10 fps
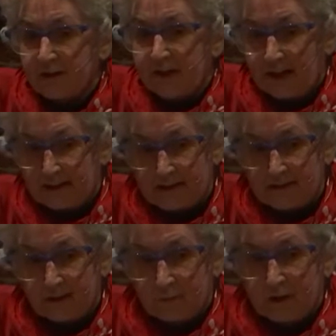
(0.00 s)
the
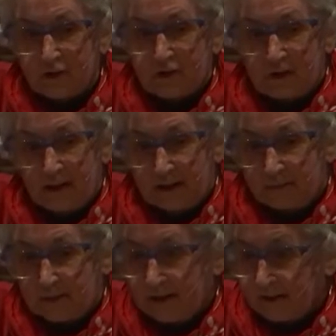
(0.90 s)
lands on which I
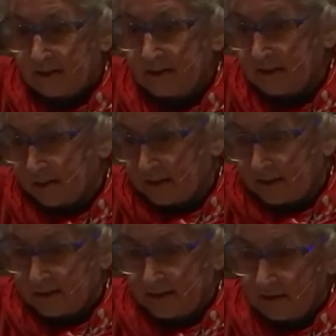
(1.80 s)
am gathered
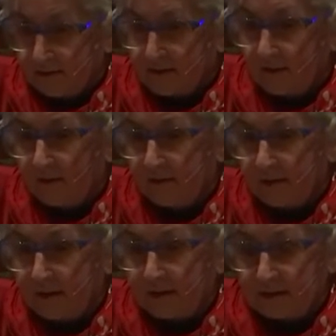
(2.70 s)
as those of
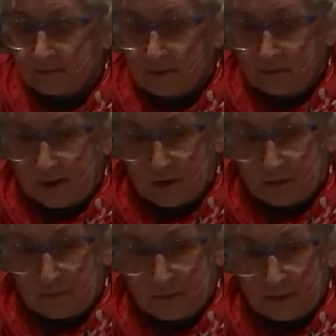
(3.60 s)
the
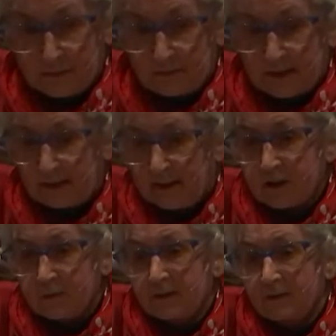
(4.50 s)
Wurundjeri people. I'd
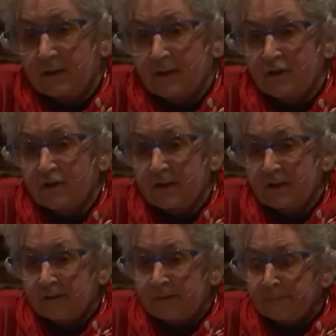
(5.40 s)
like to acknowledge
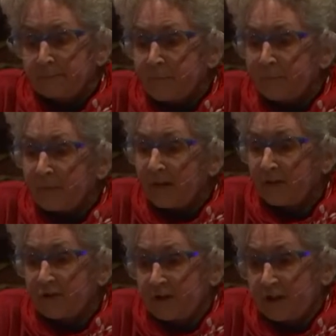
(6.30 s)

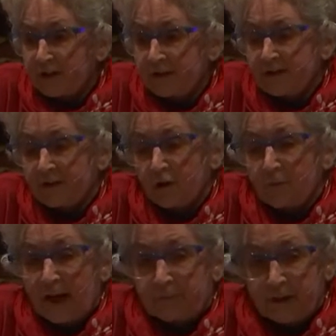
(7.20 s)
the traditions that go
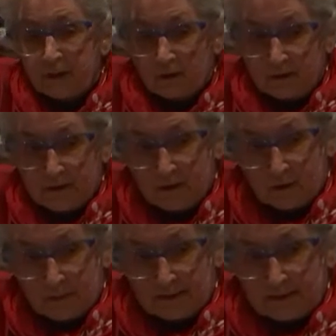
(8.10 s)
back beyond
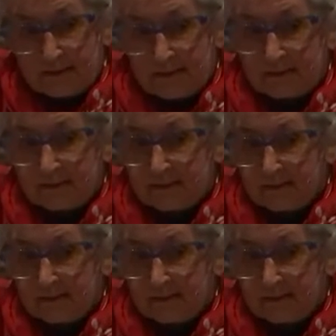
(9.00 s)
humans,